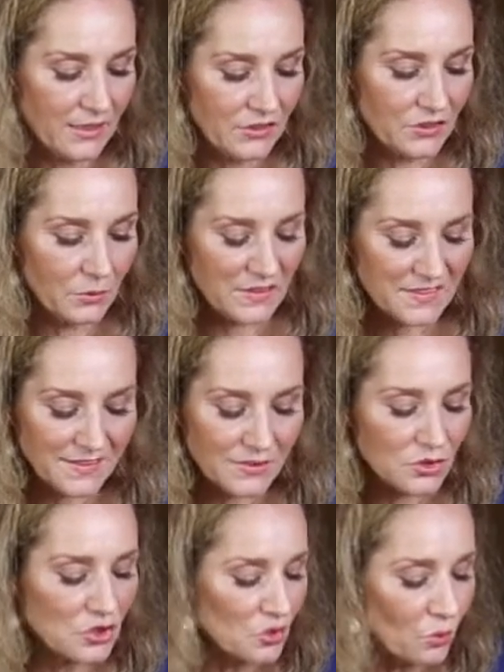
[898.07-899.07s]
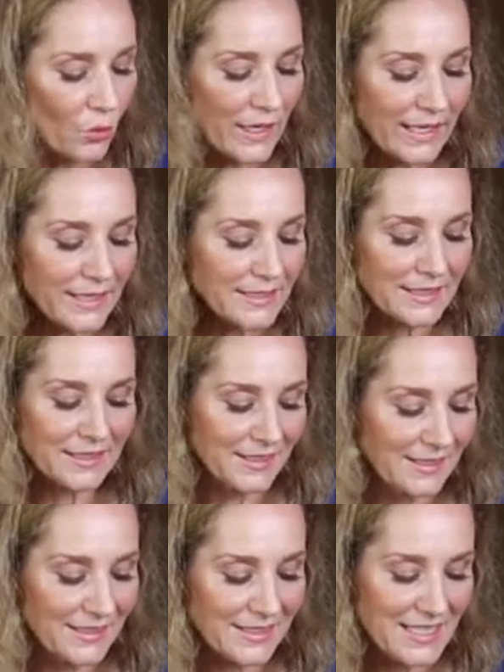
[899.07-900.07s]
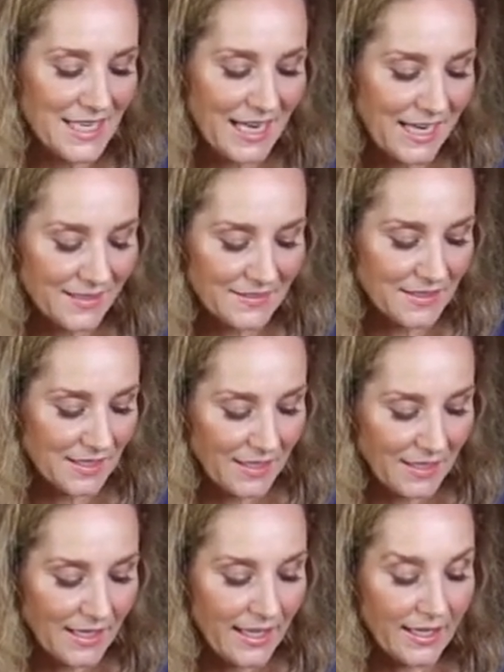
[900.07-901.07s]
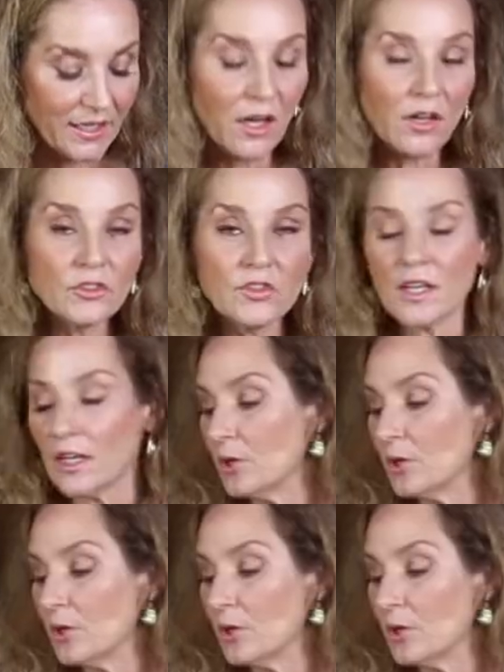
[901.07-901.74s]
so it's this sweet taste, and it also